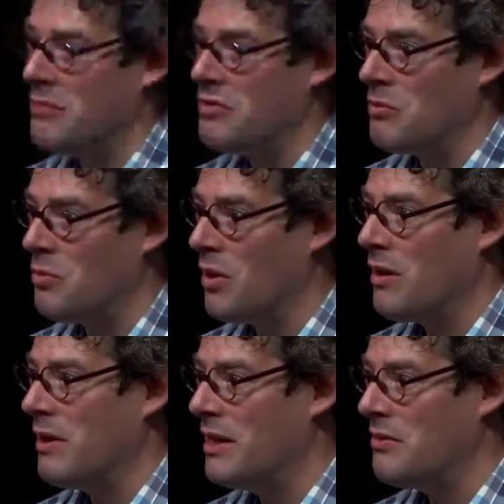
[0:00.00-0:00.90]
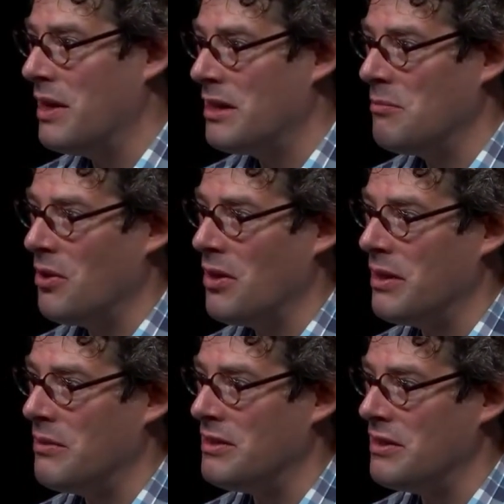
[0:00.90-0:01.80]
for more integrated
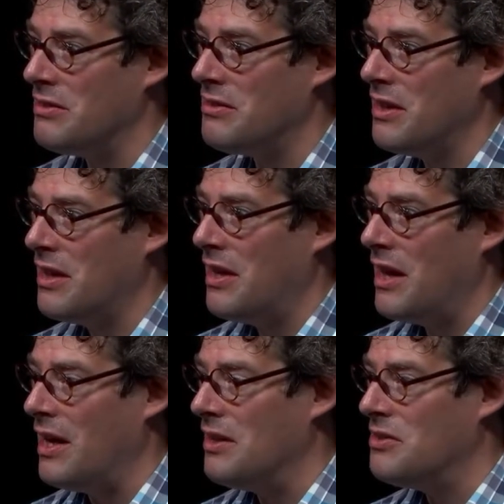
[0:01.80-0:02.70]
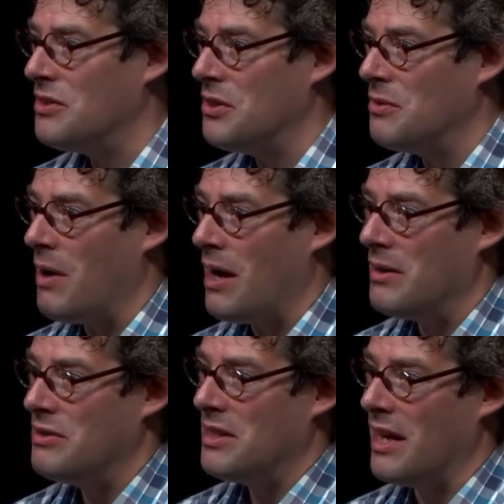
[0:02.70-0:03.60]
modeling reasons. And so I
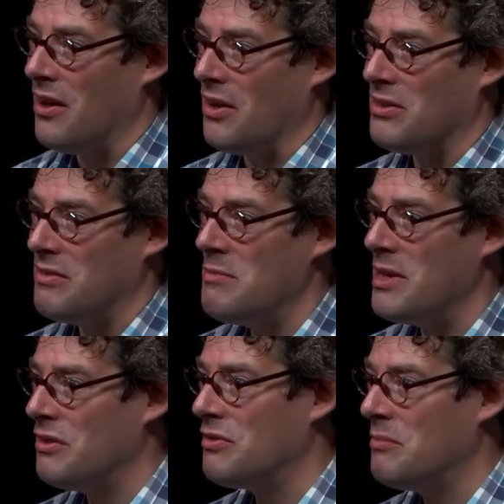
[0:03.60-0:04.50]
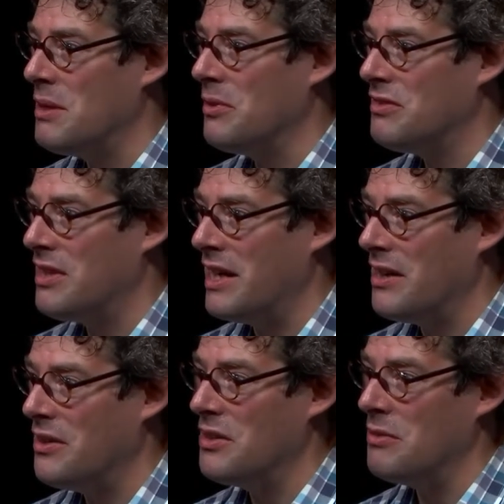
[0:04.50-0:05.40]
used to get lots of emails from people saying, could you